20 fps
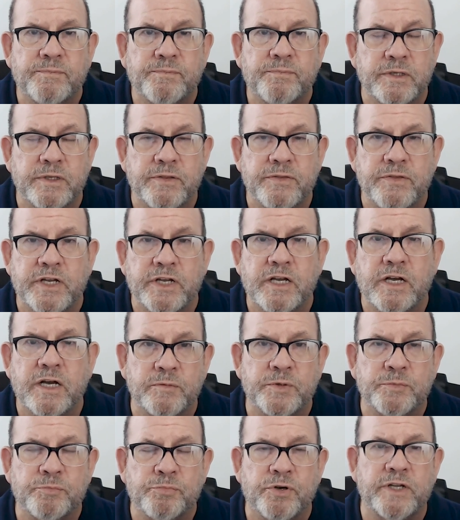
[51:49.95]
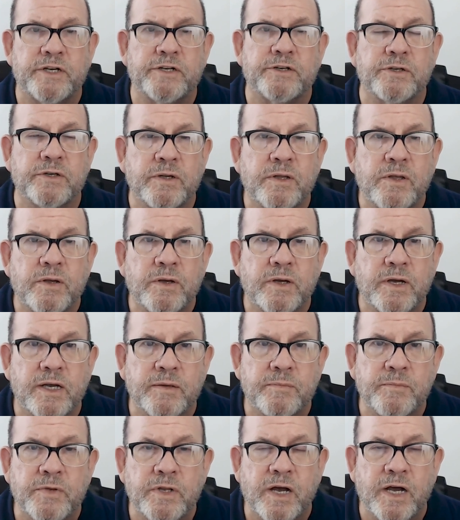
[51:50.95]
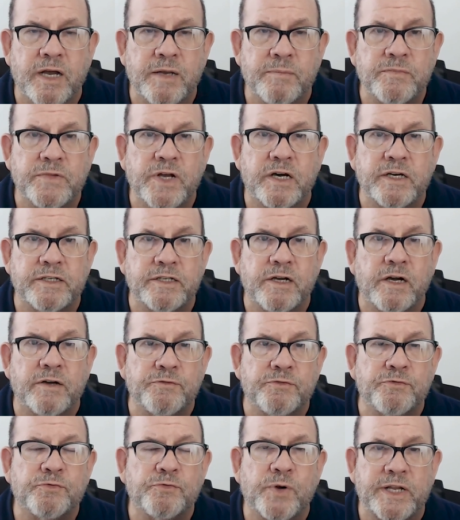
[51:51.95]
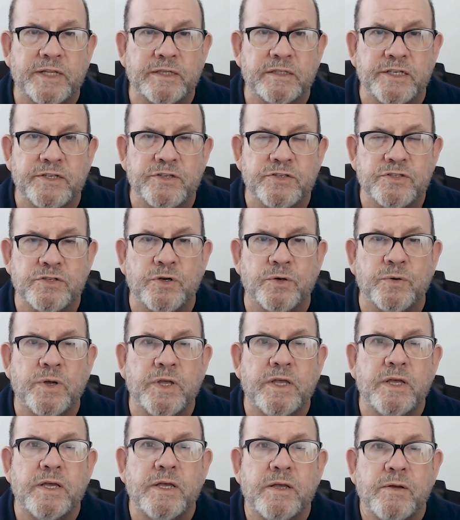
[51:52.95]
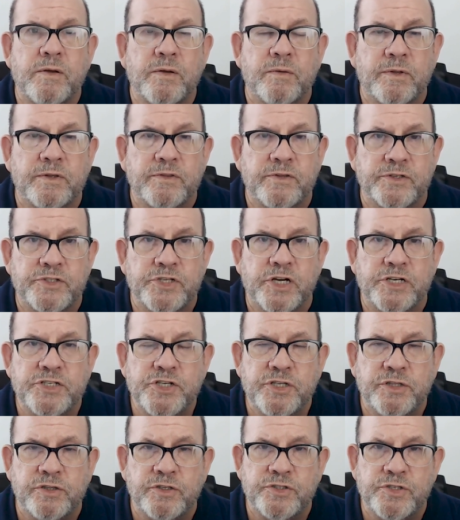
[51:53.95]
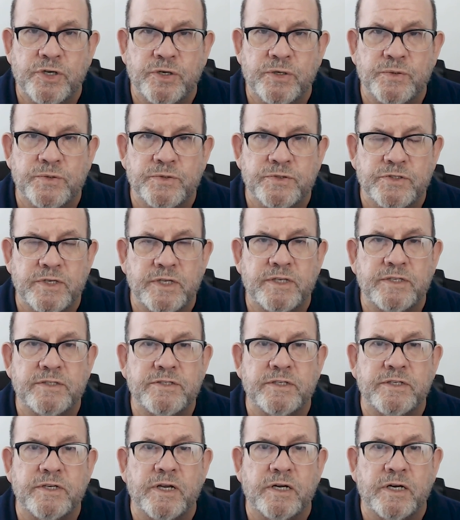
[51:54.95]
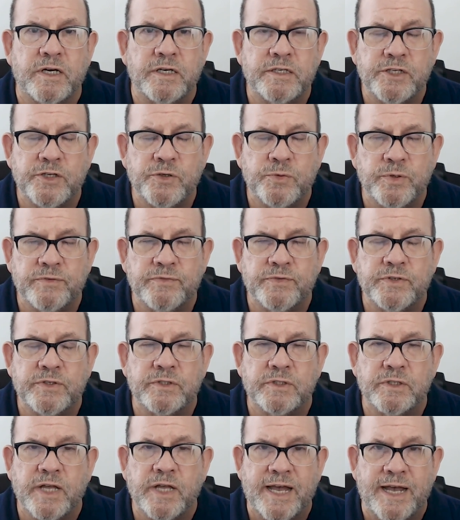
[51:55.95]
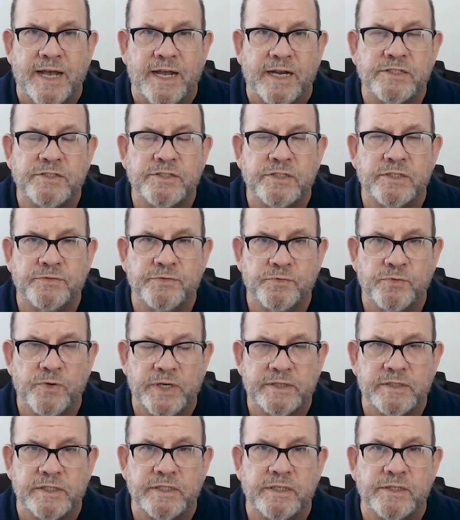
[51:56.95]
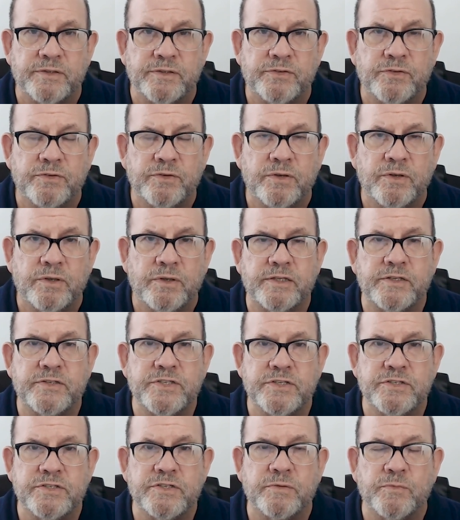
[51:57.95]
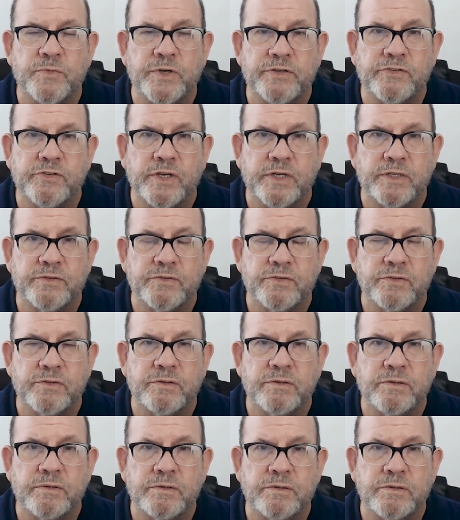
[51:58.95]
You're going to think I'm a predator. I'm, I'm un unfriendly. So the touching the toes is an unequivocal act of friendliness, and the system resets.